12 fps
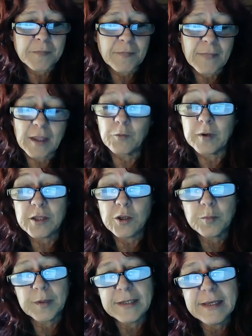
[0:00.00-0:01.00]
whether
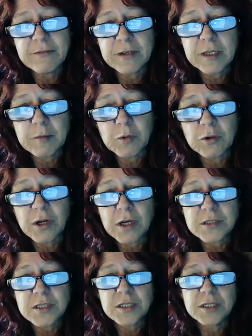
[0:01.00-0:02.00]
you believe in him or
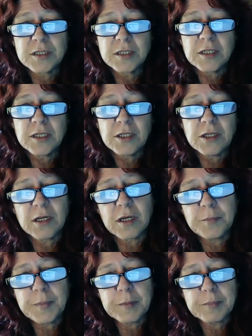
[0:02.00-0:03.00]
not.
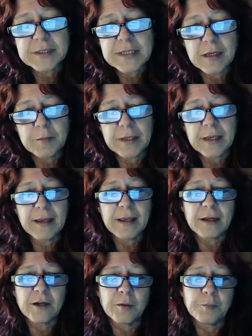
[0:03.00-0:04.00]
People tell me, hey,
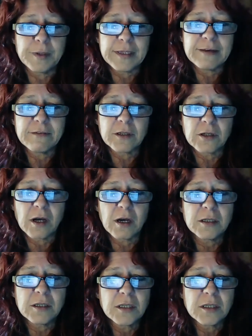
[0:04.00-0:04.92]
I don't believe in God.